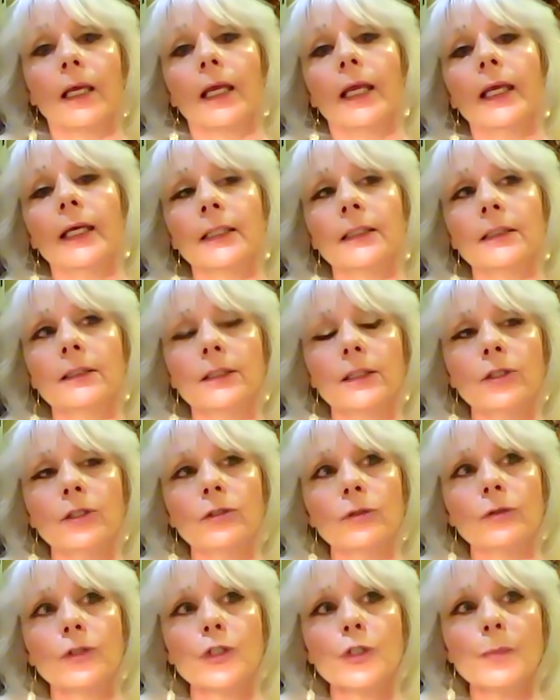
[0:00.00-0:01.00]
and you
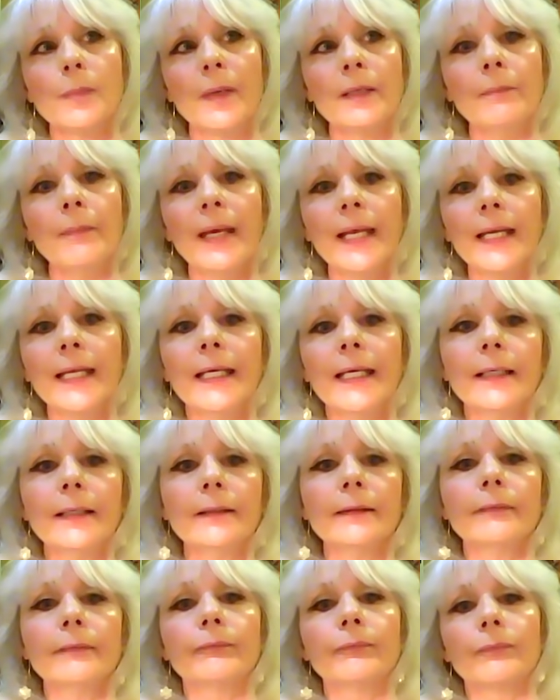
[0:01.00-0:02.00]
know, there's been many